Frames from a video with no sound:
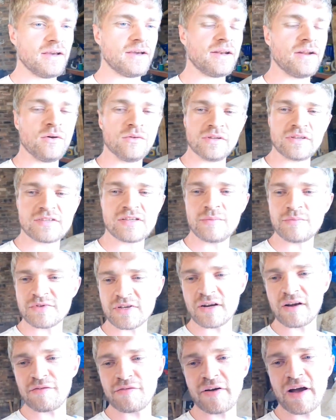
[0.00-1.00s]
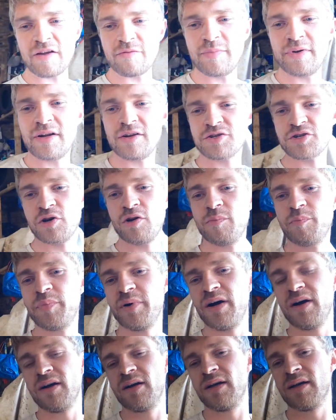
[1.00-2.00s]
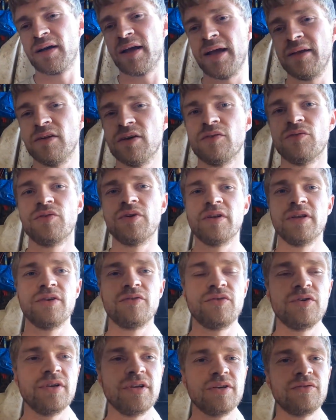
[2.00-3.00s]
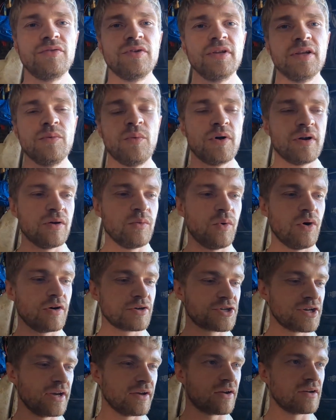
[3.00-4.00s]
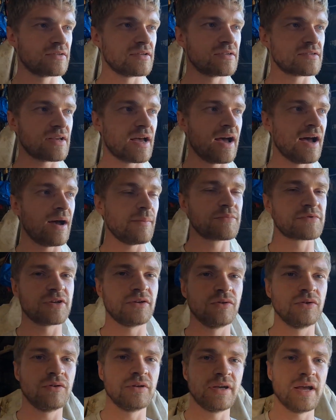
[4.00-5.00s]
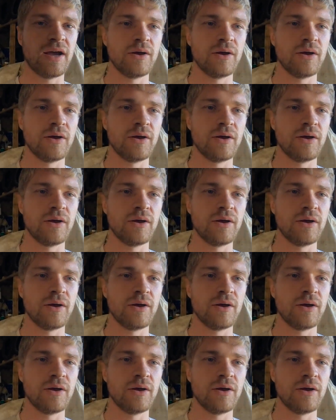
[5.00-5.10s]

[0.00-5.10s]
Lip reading: and it only seems like a 5-minute job, but I kind of really want to wash it because it's absolutely